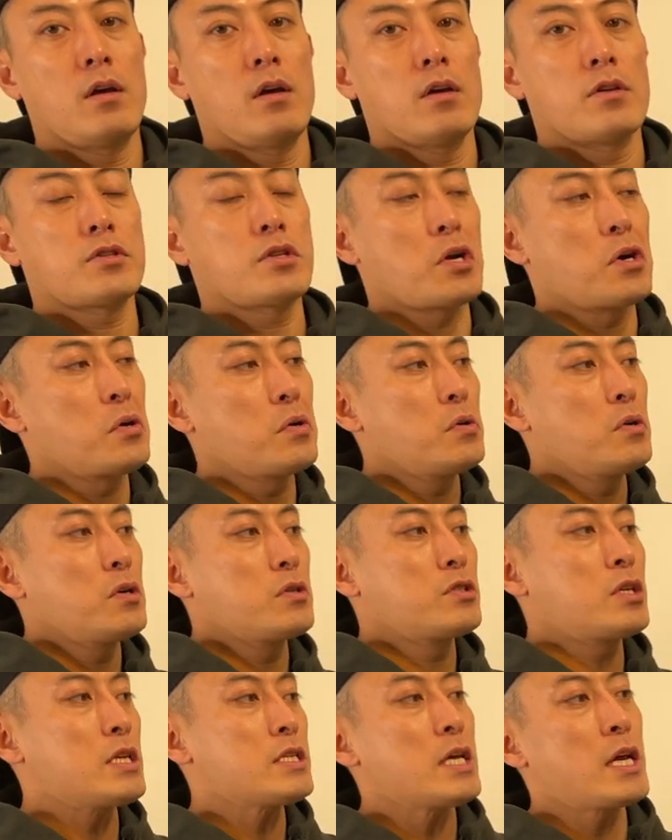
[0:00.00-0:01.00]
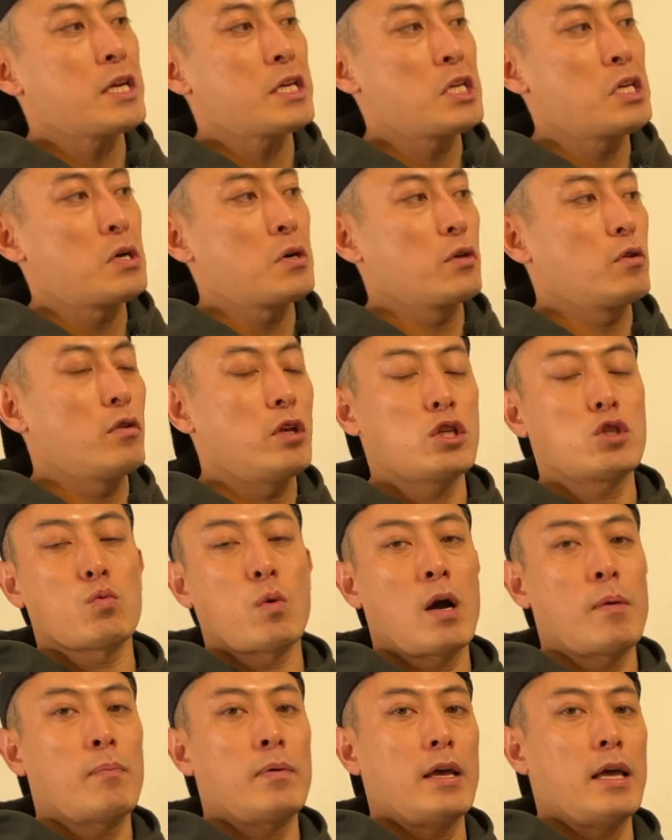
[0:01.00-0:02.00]
So just like, you know,
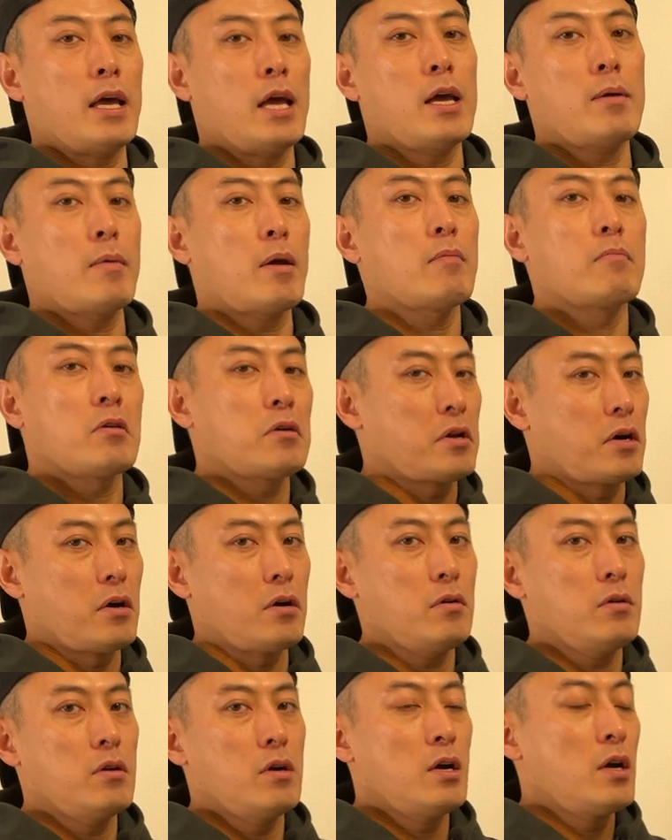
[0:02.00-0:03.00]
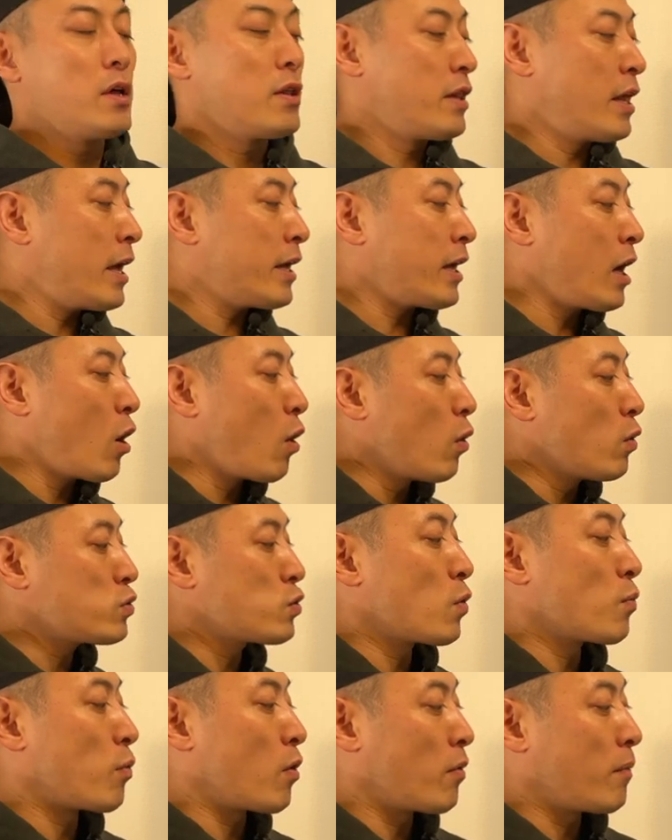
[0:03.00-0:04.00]
Uniswap AMM model, they can
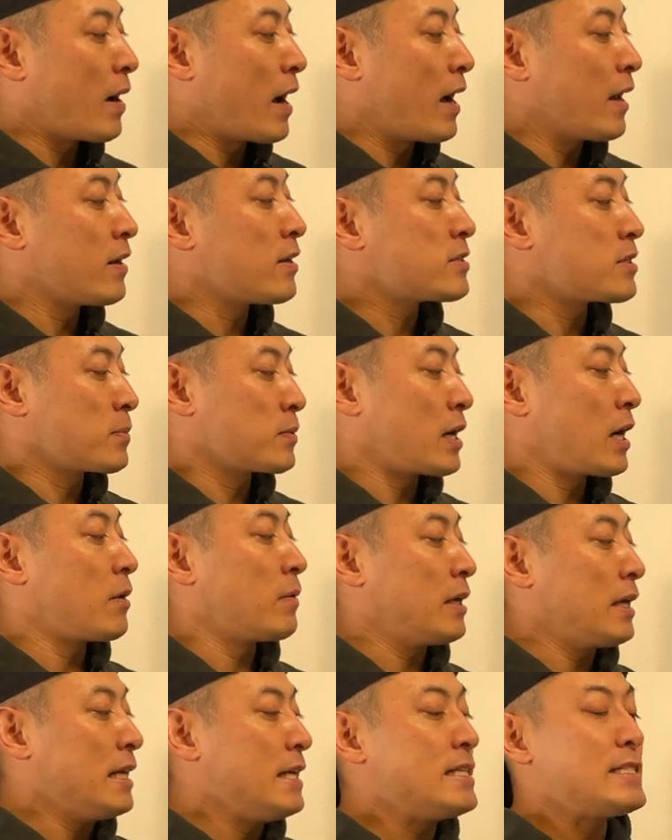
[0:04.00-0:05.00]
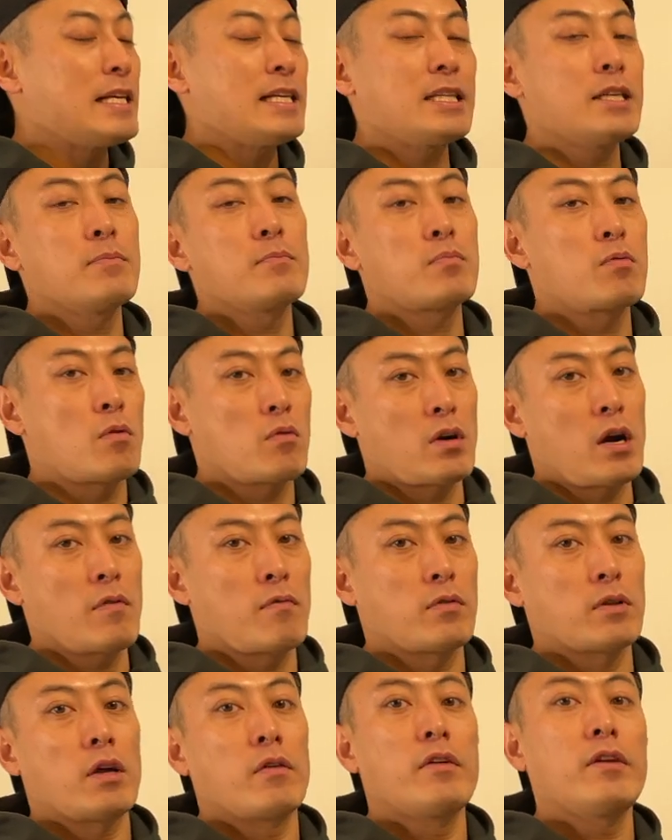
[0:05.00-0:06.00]
also provide some kind of incentive program
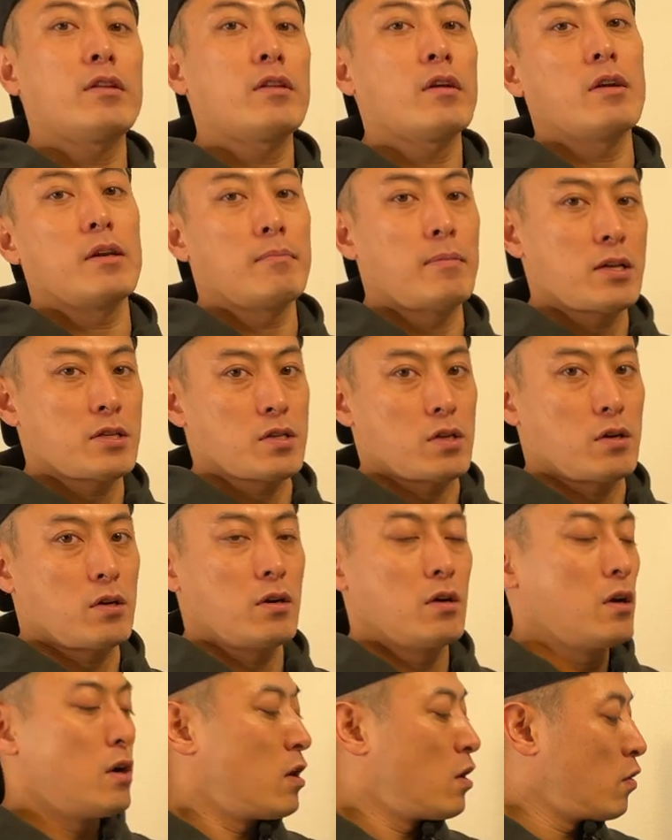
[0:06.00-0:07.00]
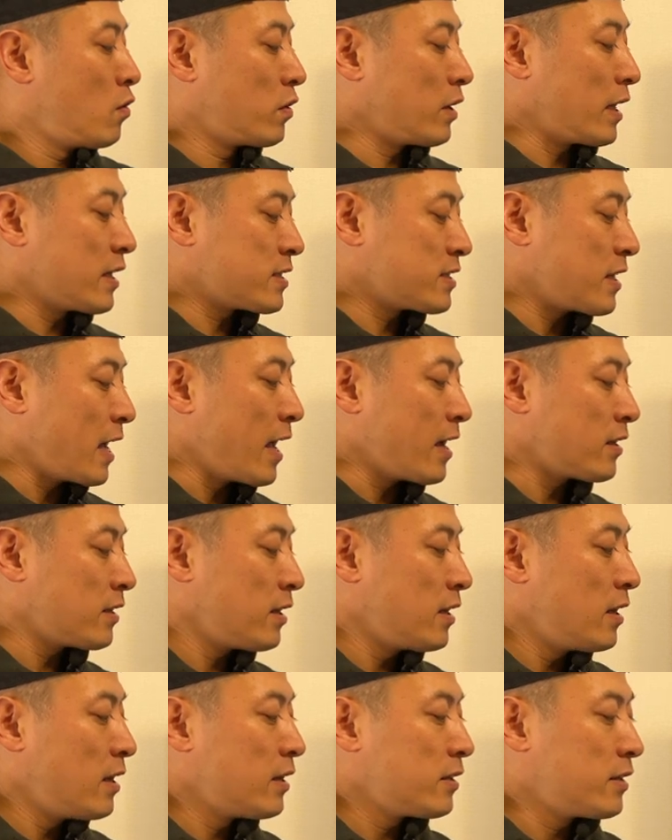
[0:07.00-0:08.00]
for the retail investor who gonna stake
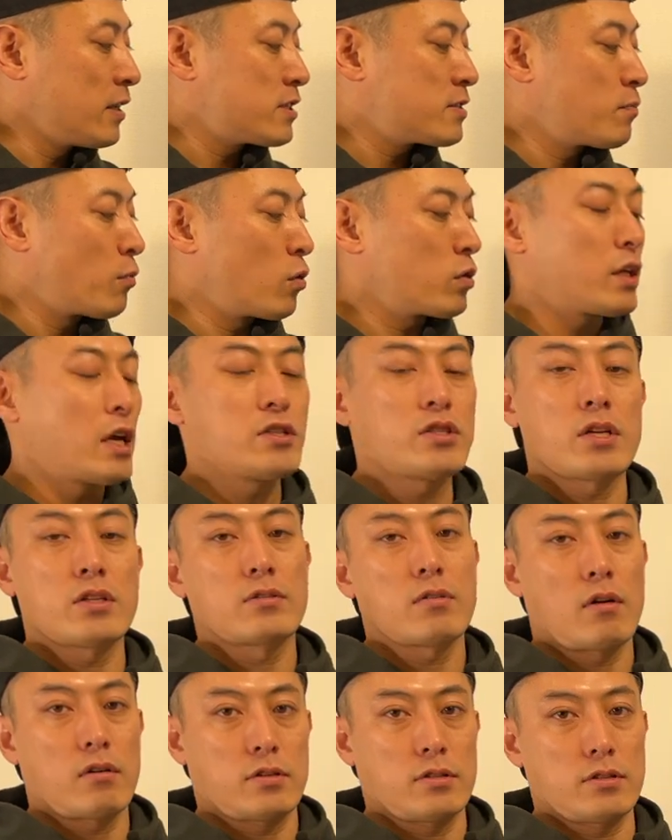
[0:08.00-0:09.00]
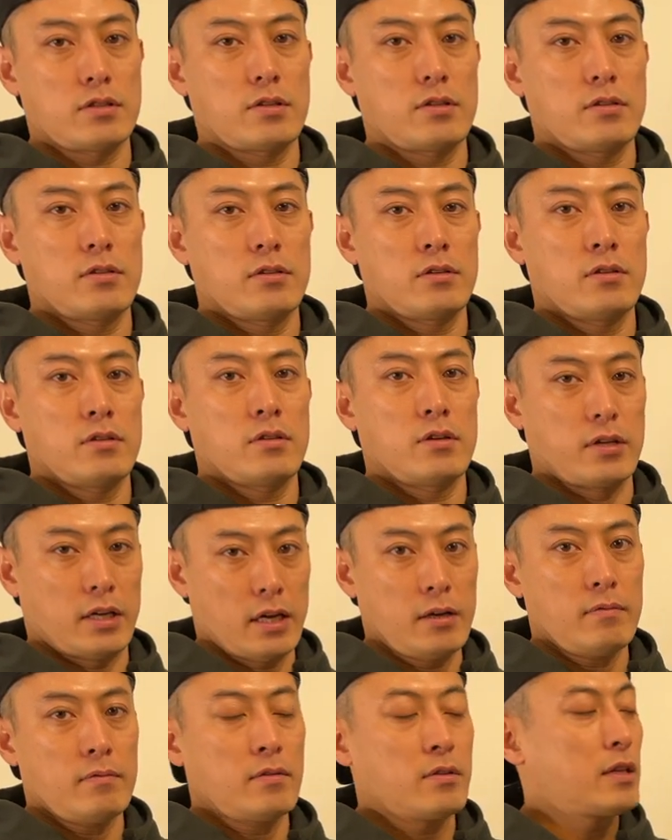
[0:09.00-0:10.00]
these multi-chain tokens.
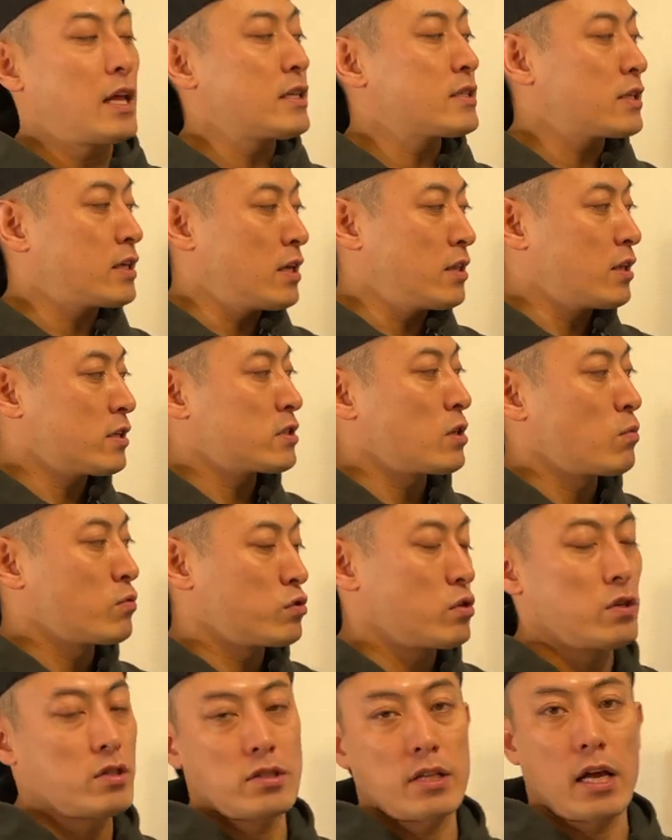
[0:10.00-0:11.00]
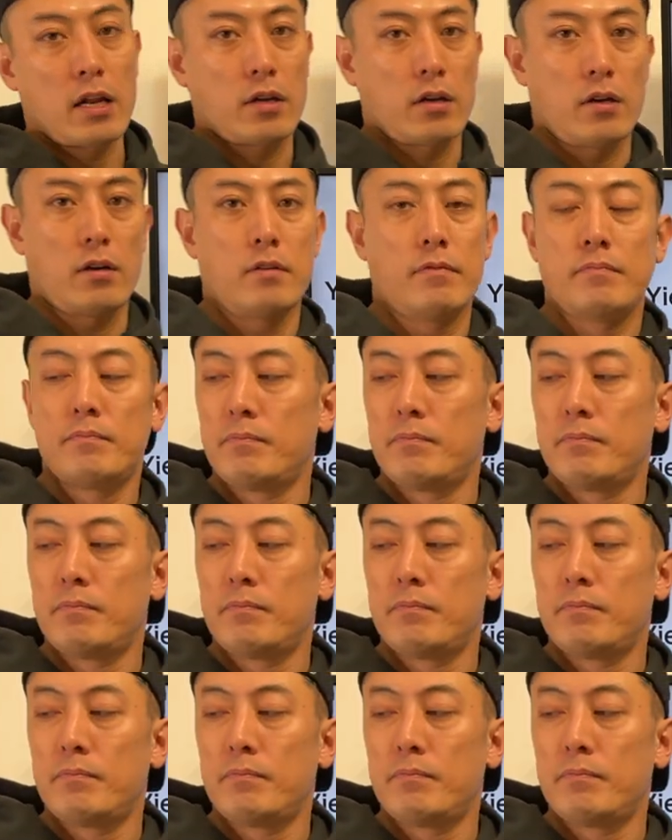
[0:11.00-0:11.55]
Okay, that's the key things I want you to understand here.